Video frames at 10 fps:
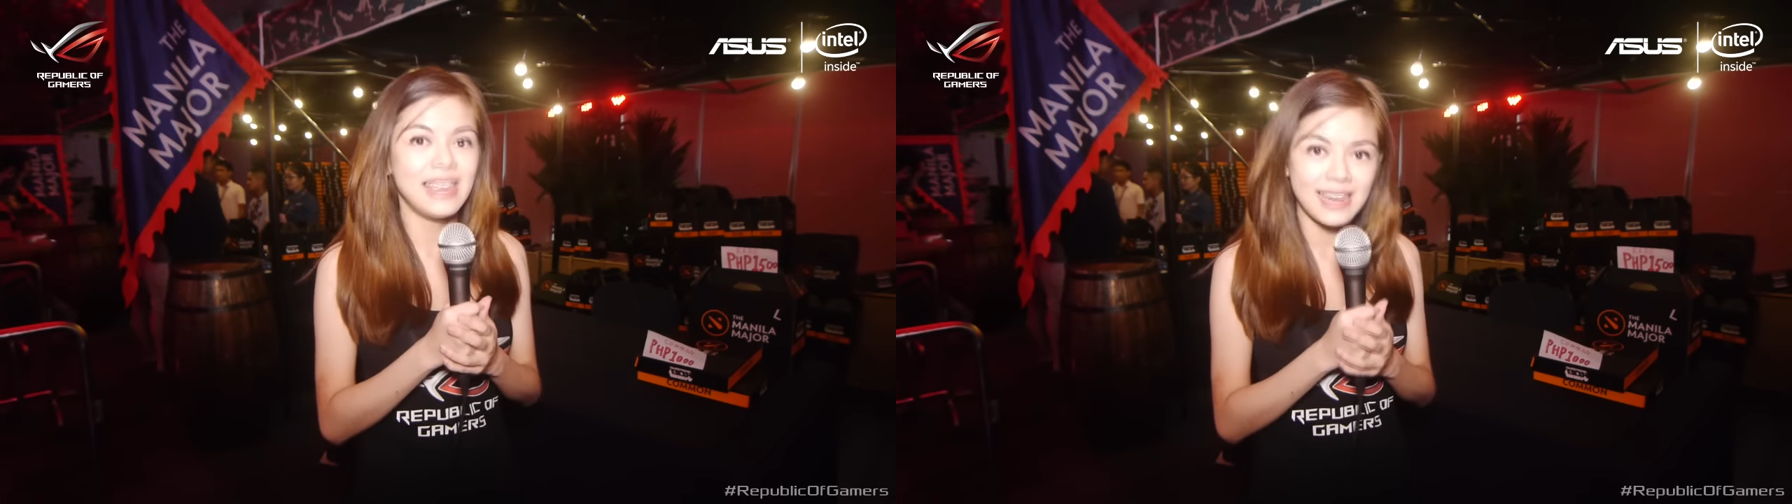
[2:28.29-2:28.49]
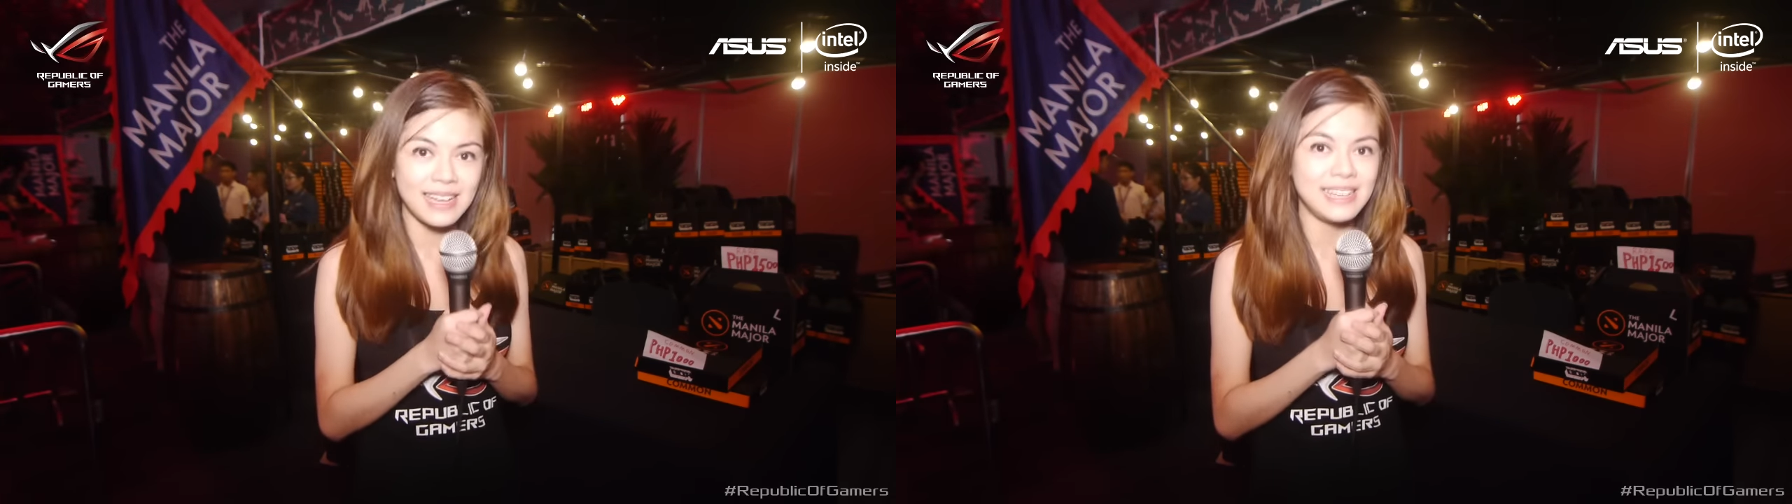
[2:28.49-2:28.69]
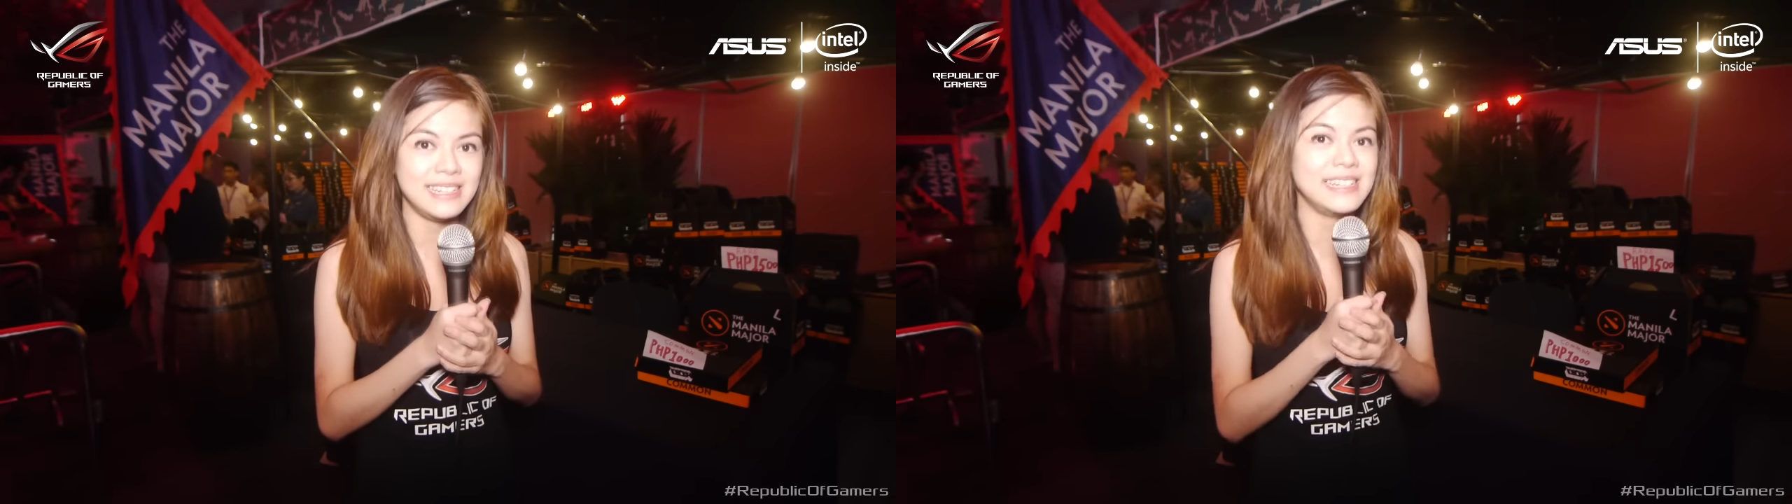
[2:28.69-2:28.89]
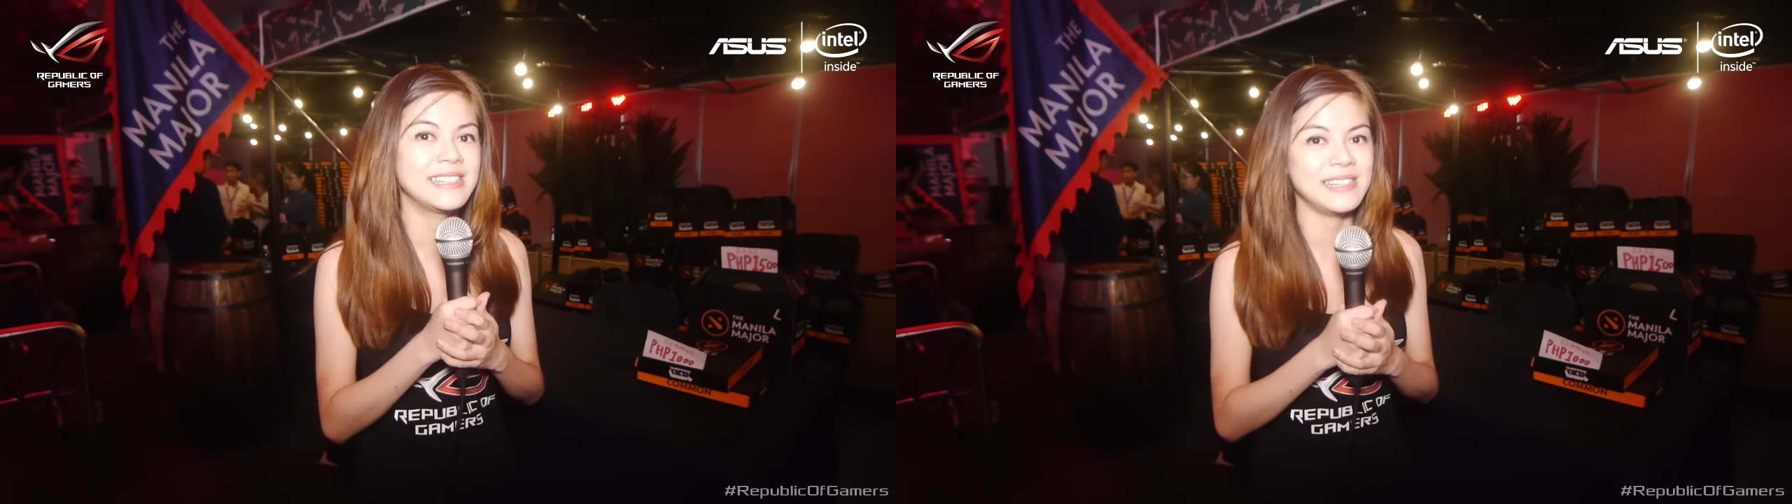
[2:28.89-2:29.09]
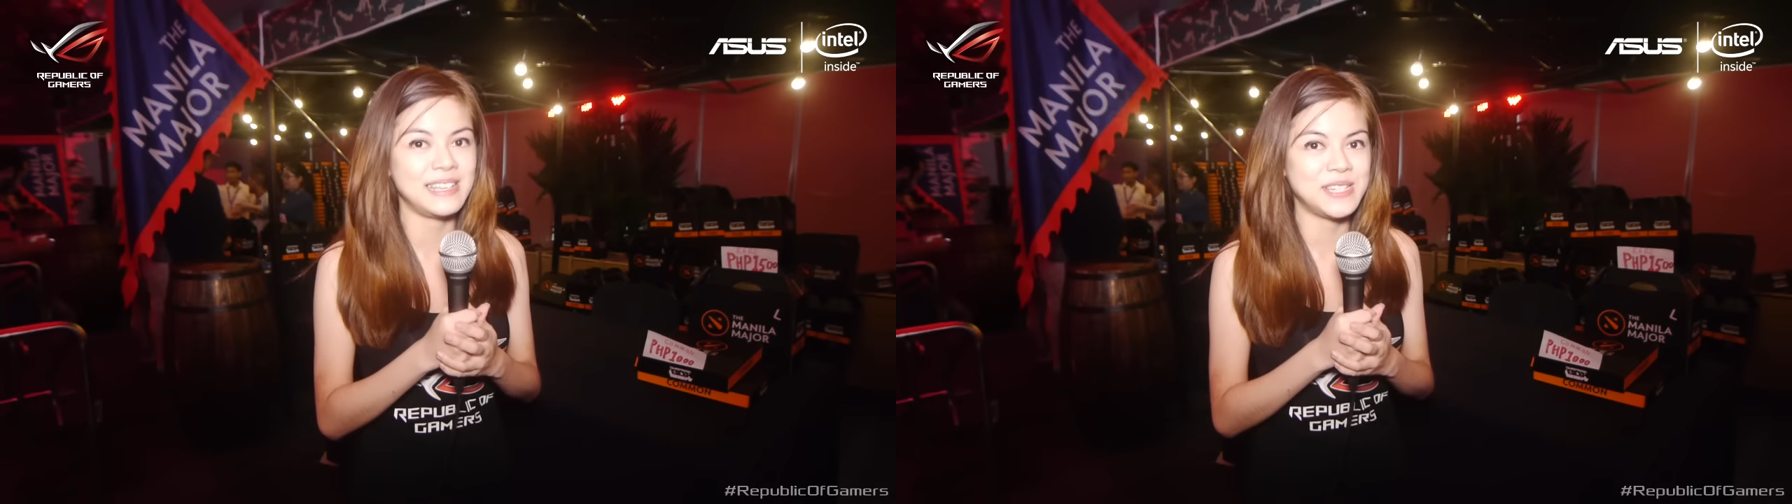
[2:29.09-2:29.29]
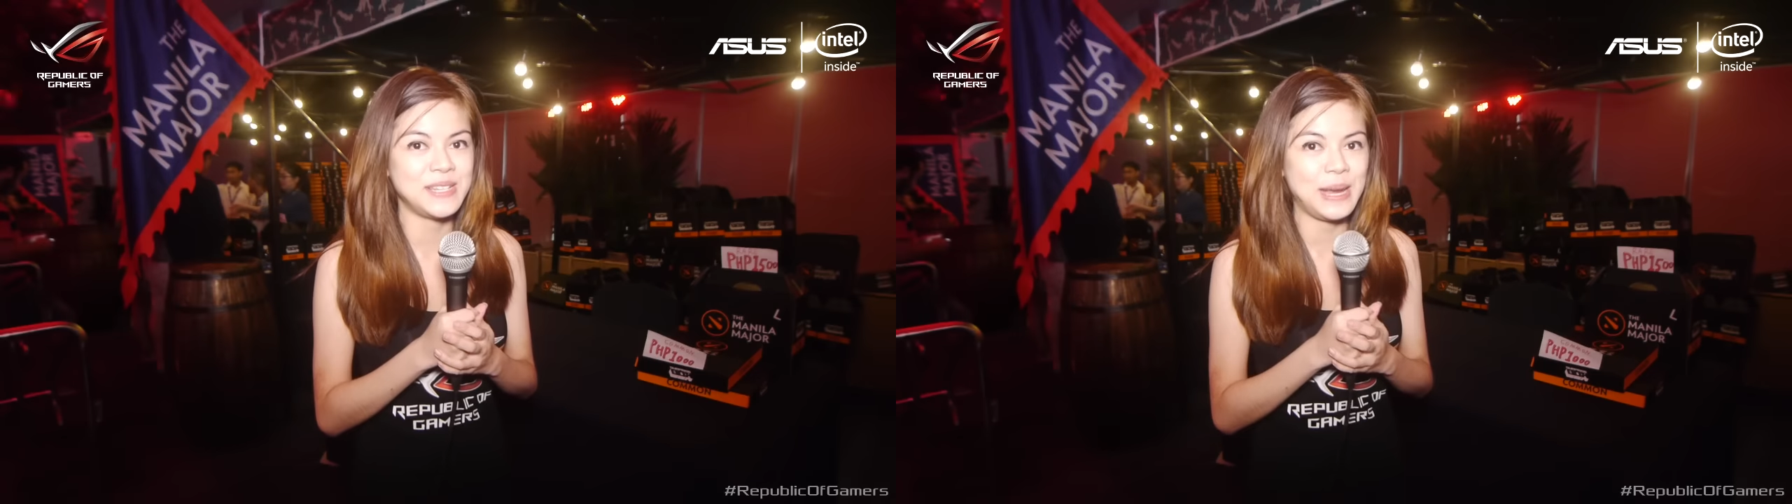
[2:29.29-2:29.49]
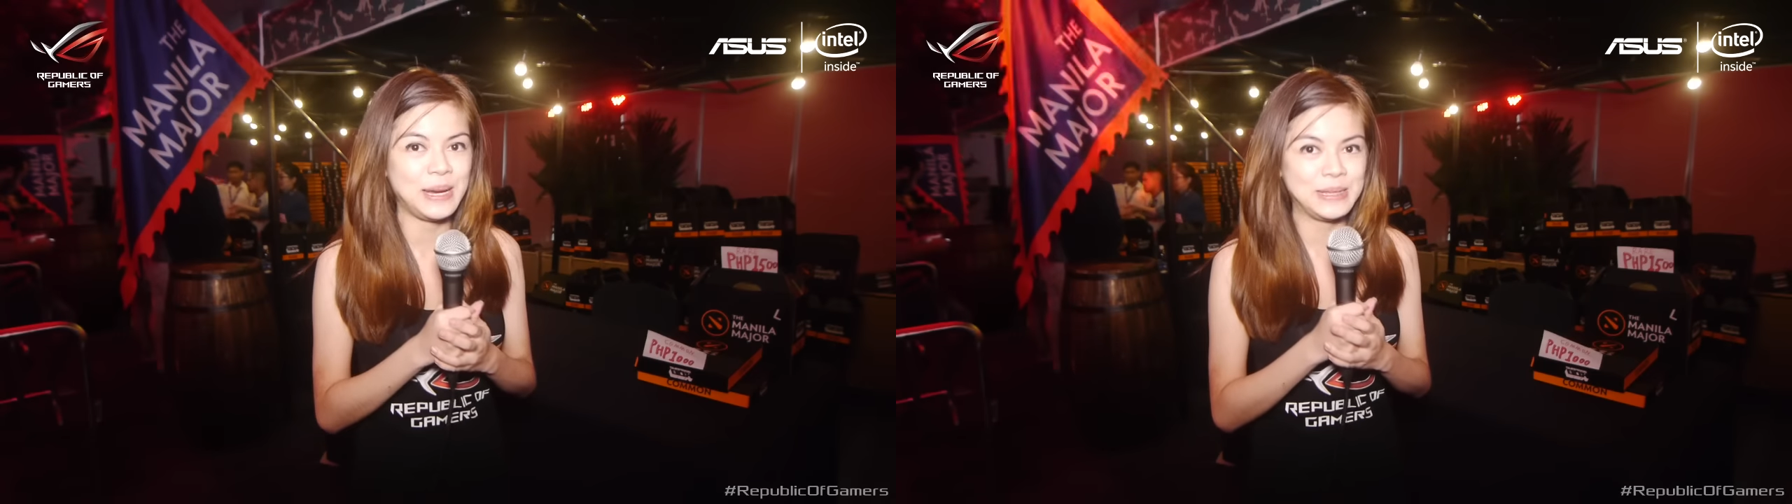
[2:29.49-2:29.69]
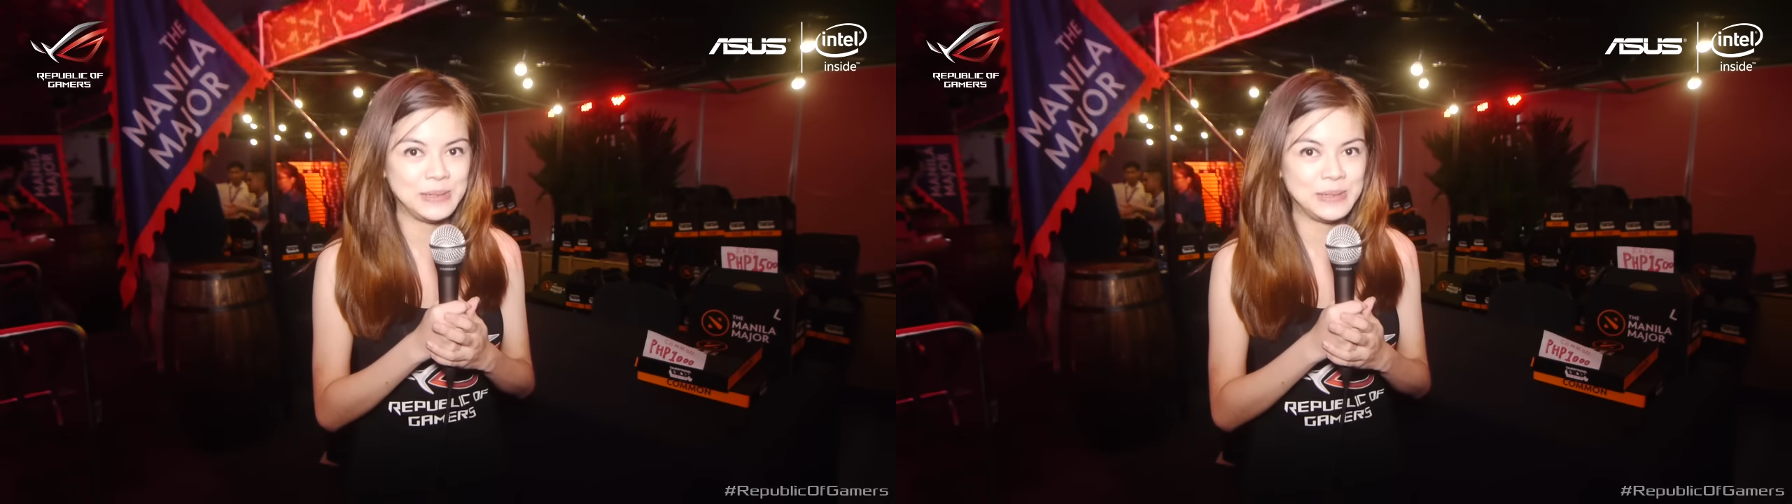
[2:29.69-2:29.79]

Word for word: and the legendary